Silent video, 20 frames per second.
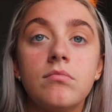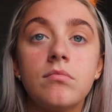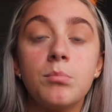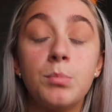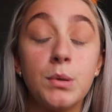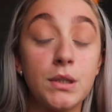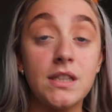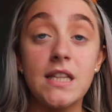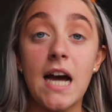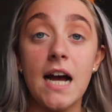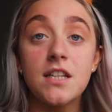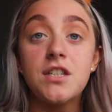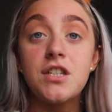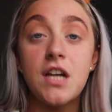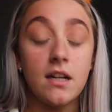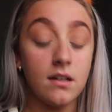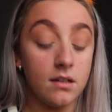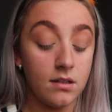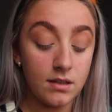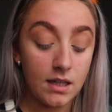But that
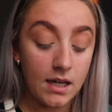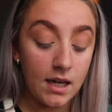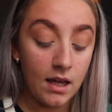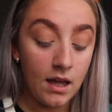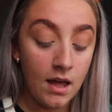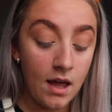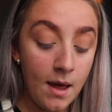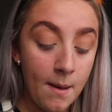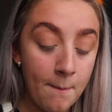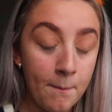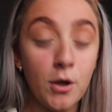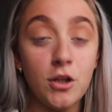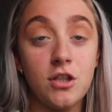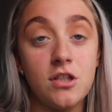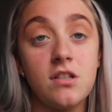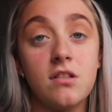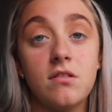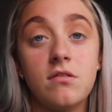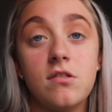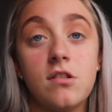genuinely
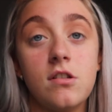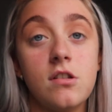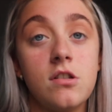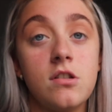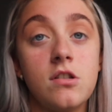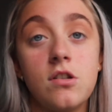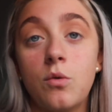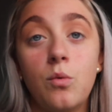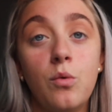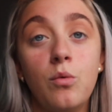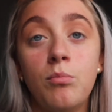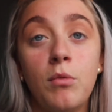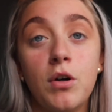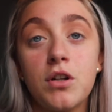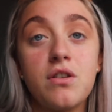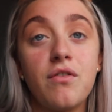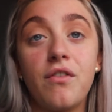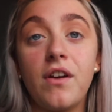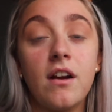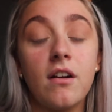puts so
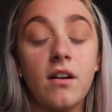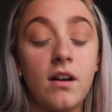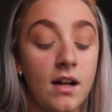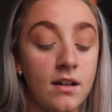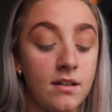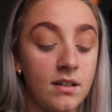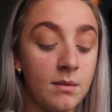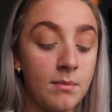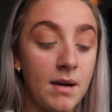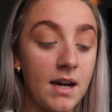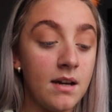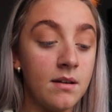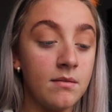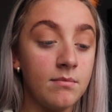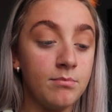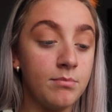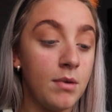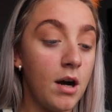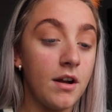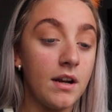much fear into my
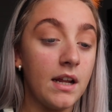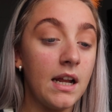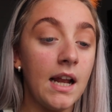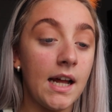body.